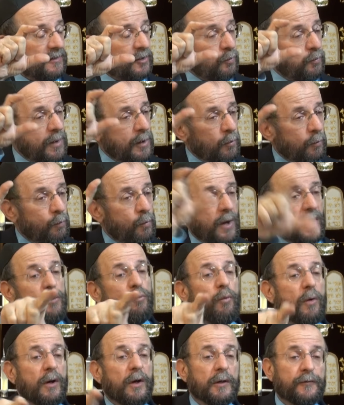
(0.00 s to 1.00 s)
quote
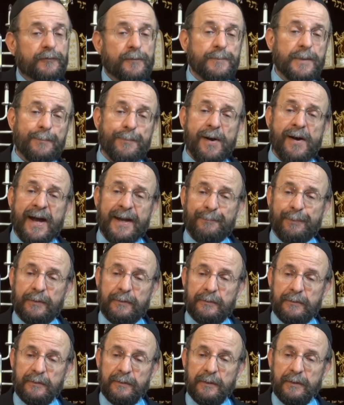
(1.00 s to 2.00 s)
one word from the
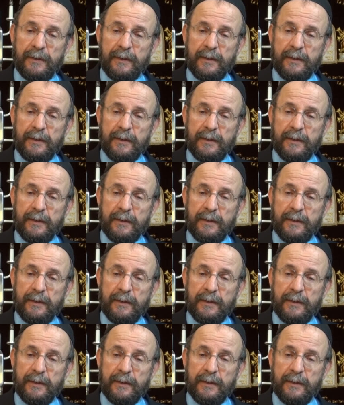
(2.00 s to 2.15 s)
Bible.